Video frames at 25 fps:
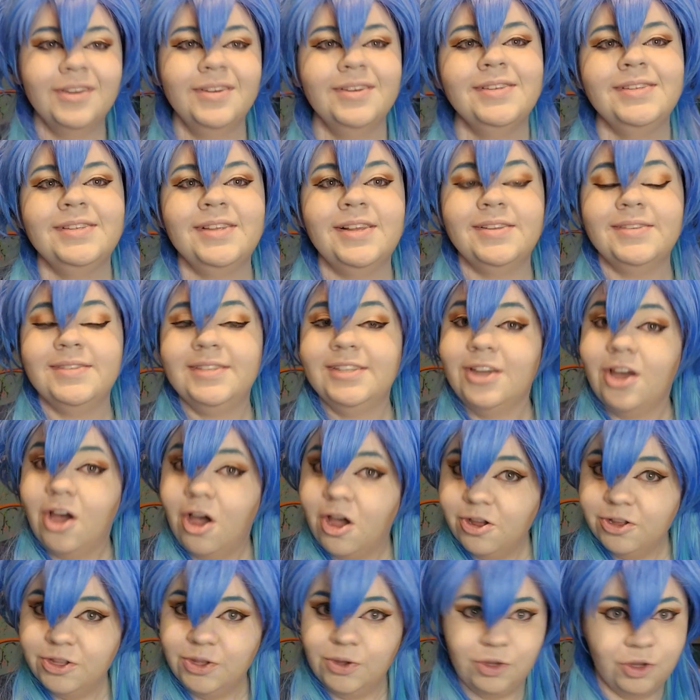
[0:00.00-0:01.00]
So I'll see
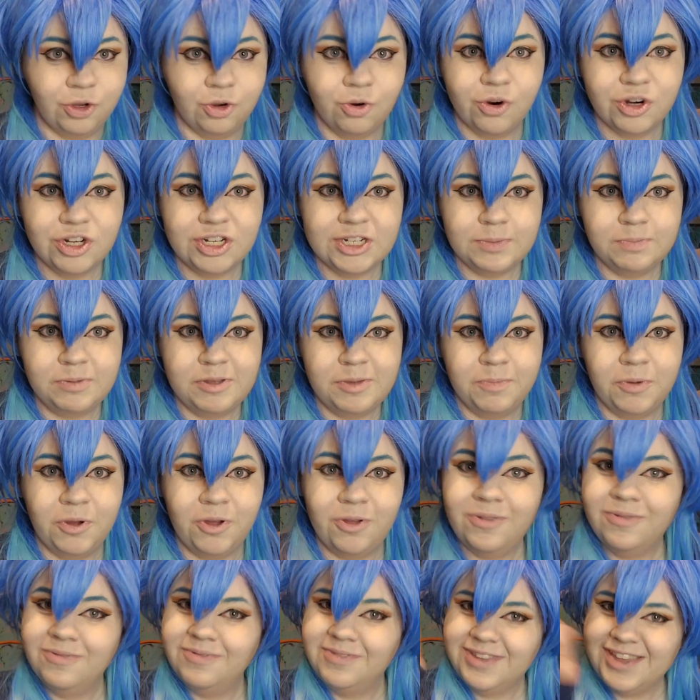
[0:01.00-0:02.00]
all you gorgeous
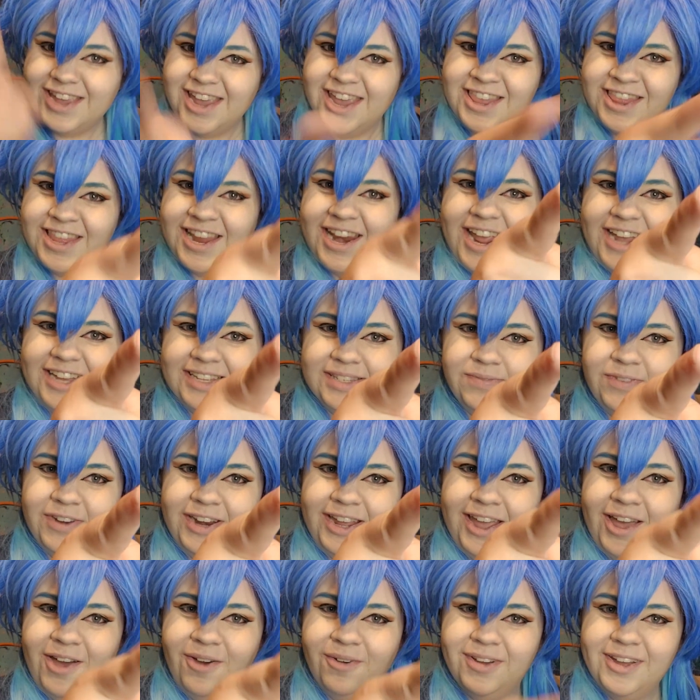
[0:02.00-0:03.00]
people in the next
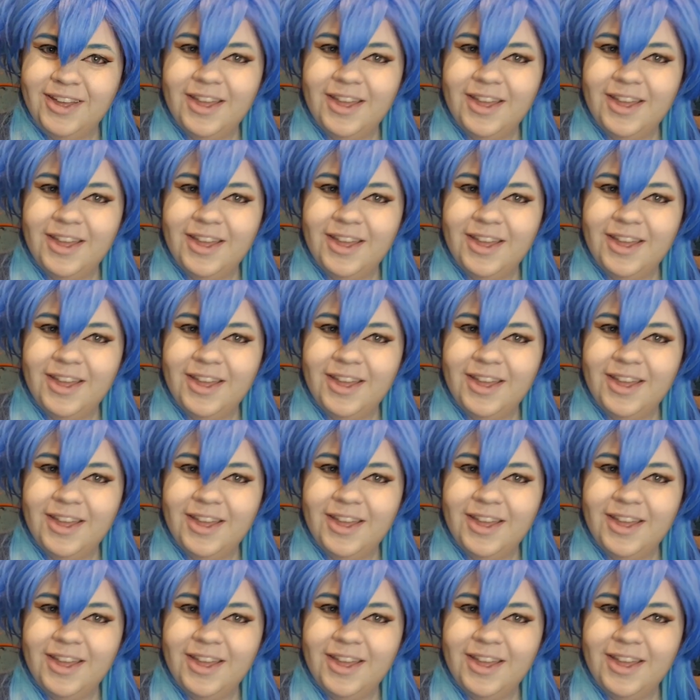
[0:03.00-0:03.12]
video.